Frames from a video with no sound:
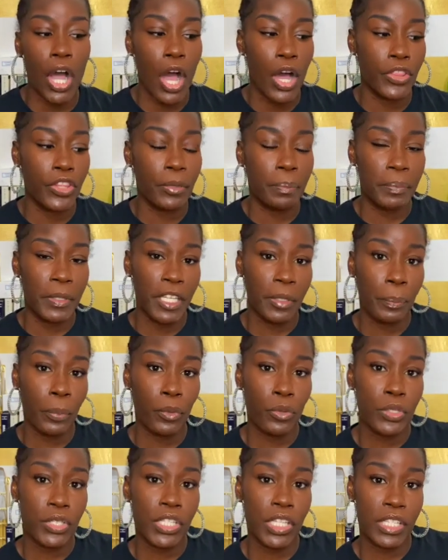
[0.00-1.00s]
other
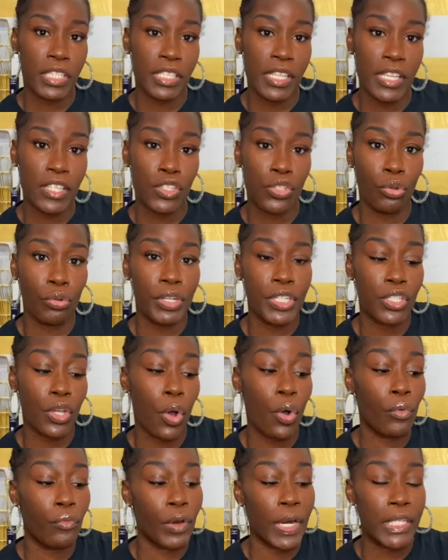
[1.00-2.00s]
people's success stories
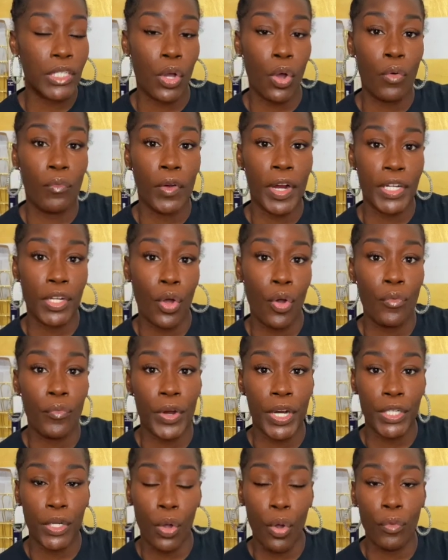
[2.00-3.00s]
over and over and over
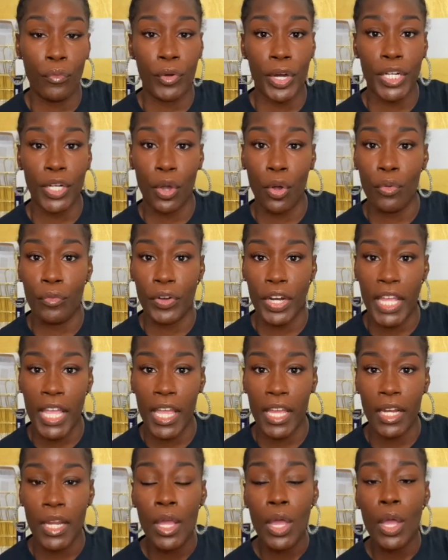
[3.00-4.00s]
and over and over
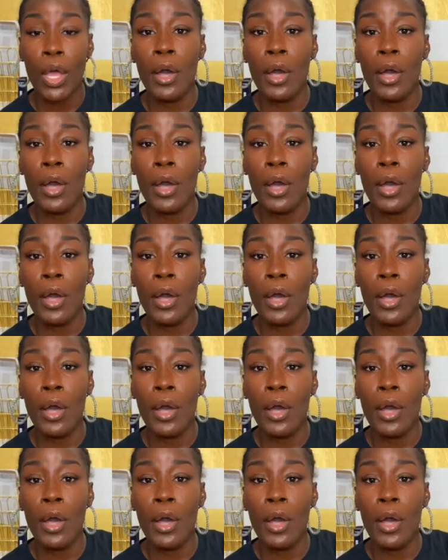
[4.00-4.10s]
again.